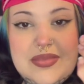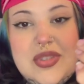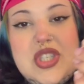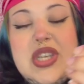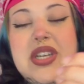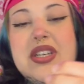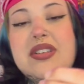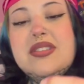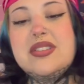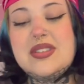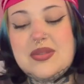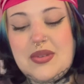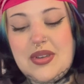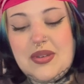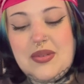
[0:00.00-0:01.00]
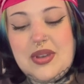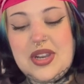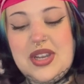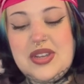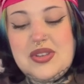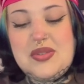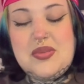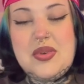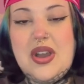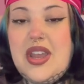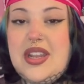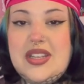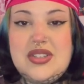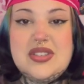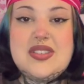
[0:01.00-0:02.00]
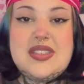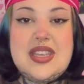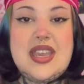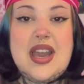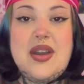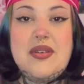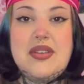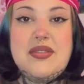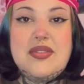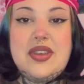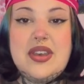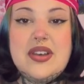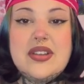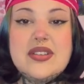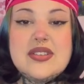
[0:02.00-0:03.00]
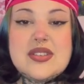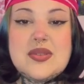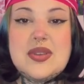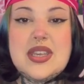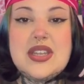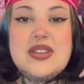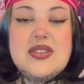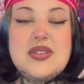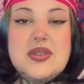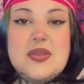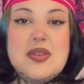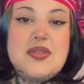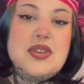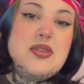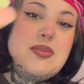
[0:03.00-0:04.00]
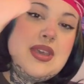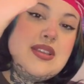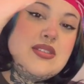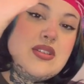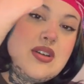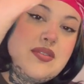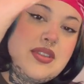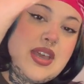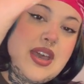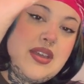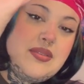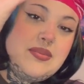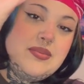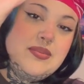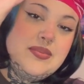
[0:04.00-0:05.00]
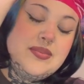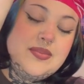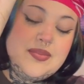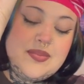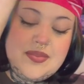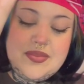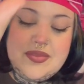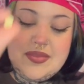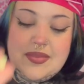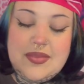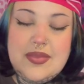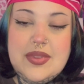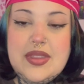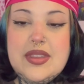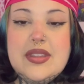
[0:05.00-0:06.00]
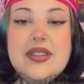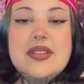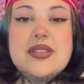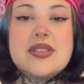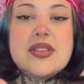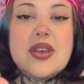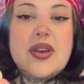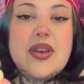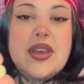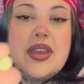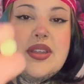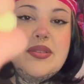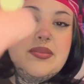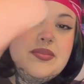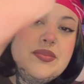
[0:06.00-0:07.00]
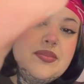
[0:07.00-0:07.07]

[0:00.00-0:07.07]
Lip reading: Cheers. We're gonna do one and just see how we feel so we can do the review based off that. Let's go ahead.